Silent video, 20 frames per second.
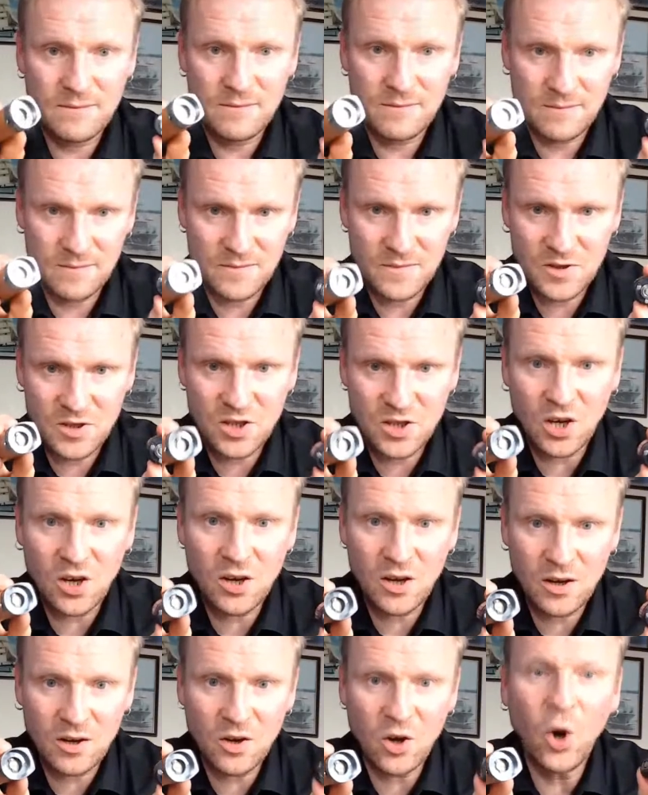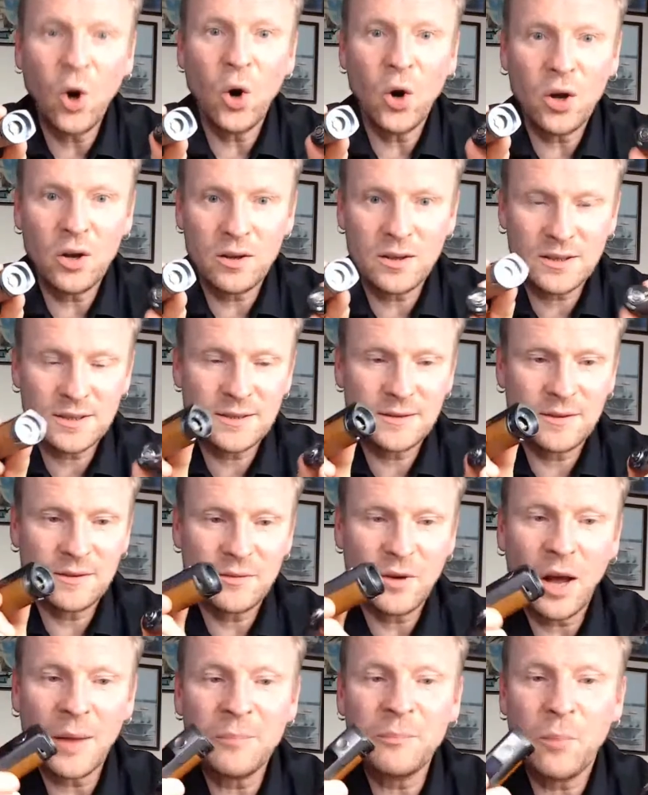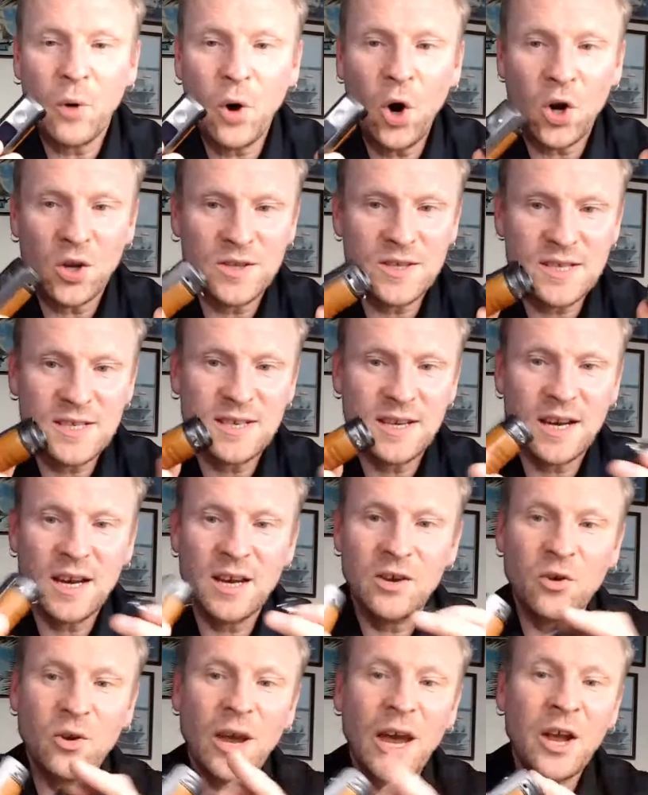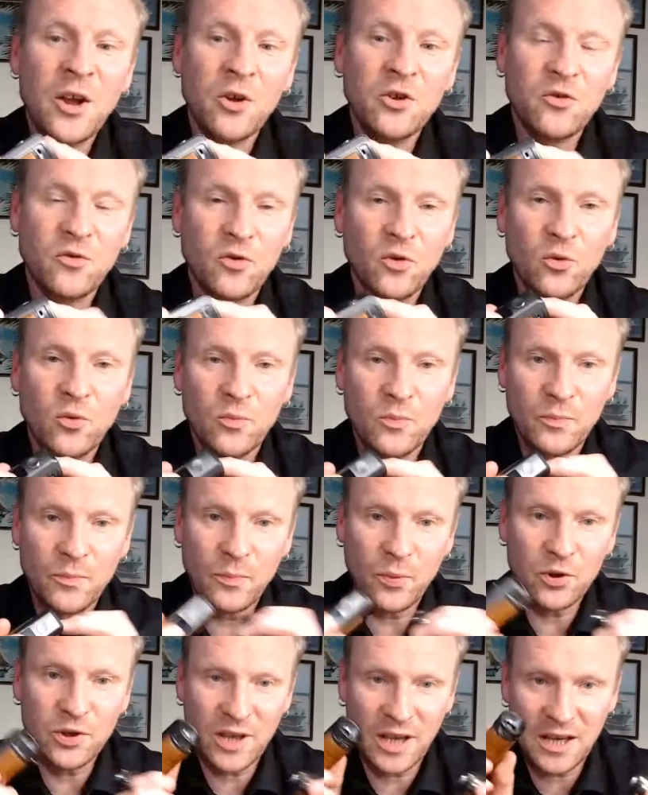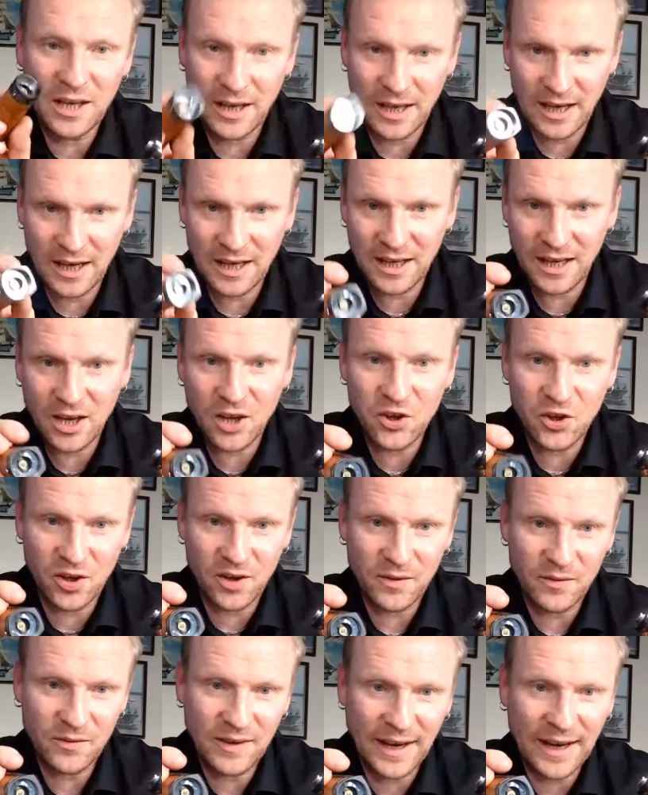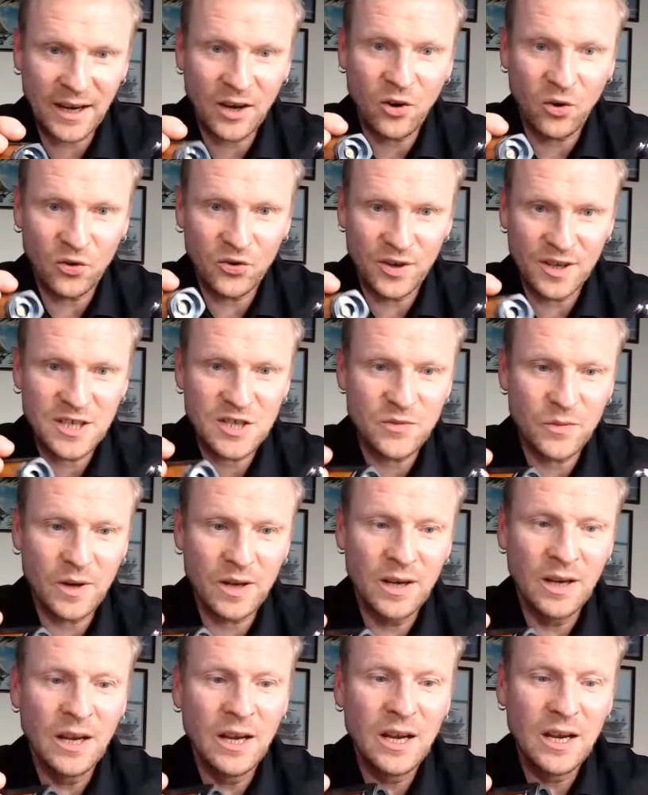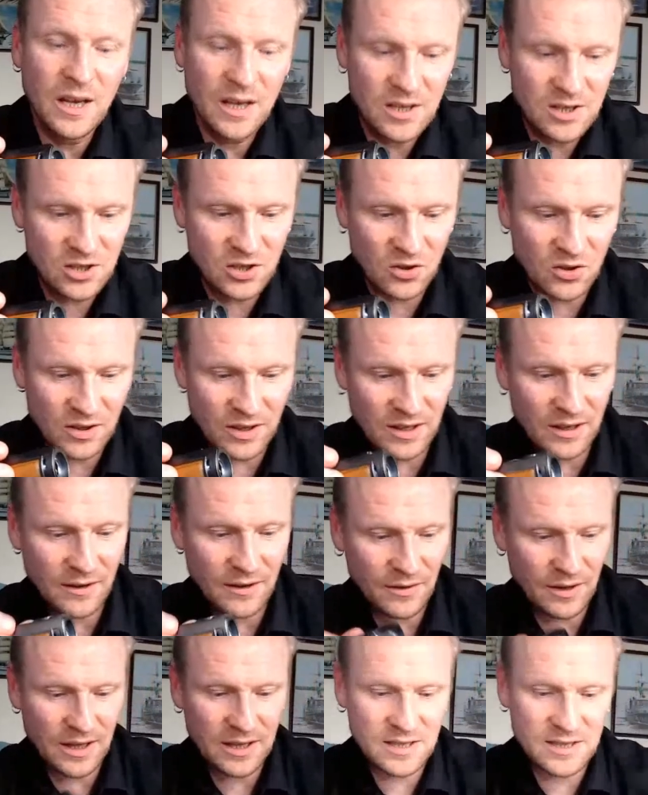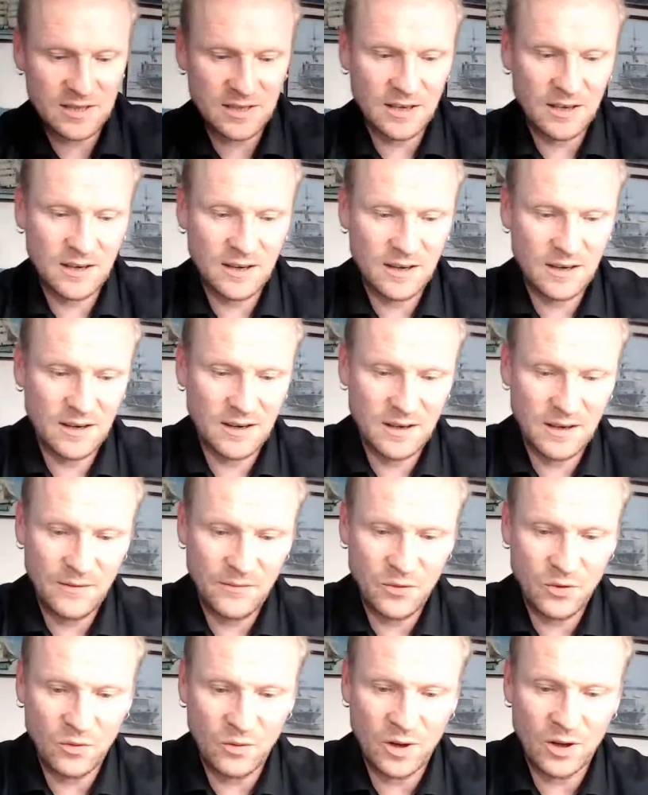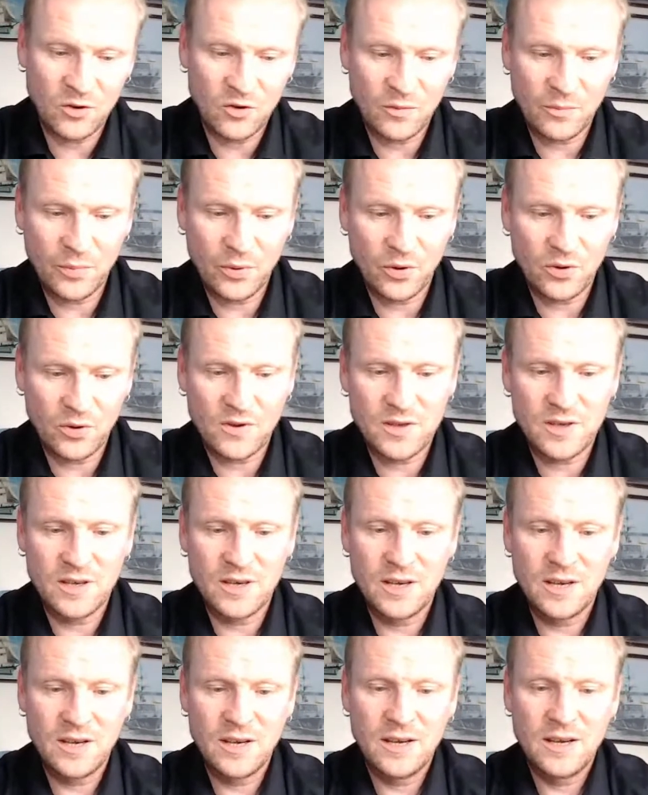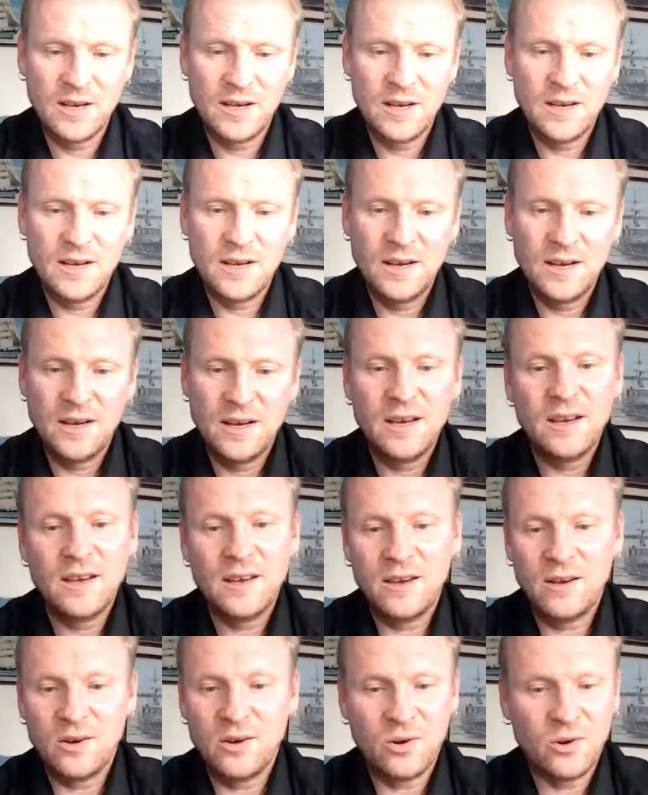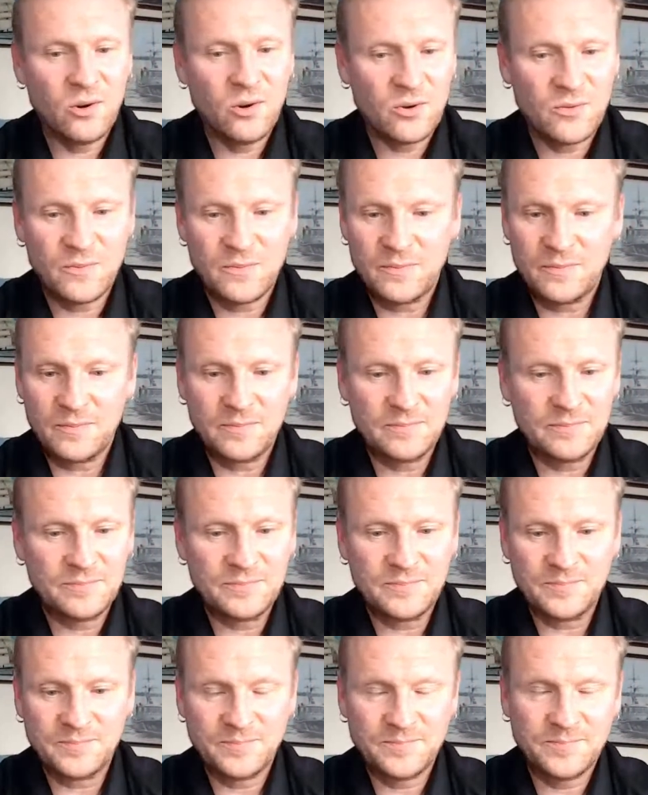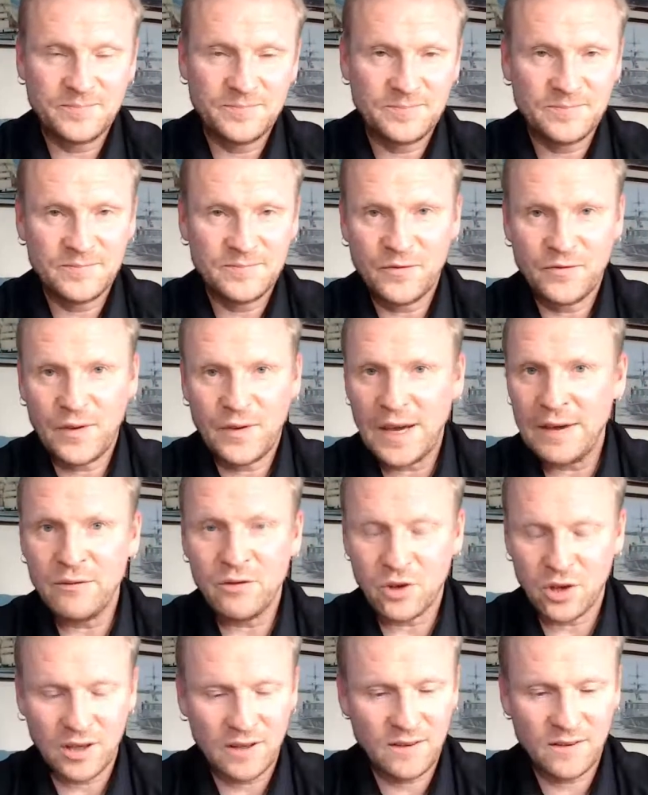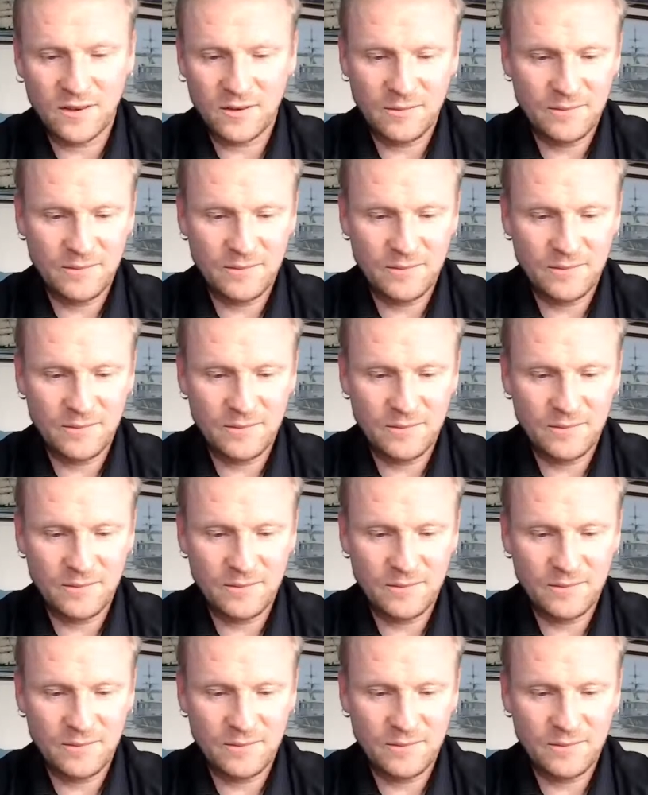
stock coils and pods. You cannot put any other tank on this one. So let's say if you want to put your favorite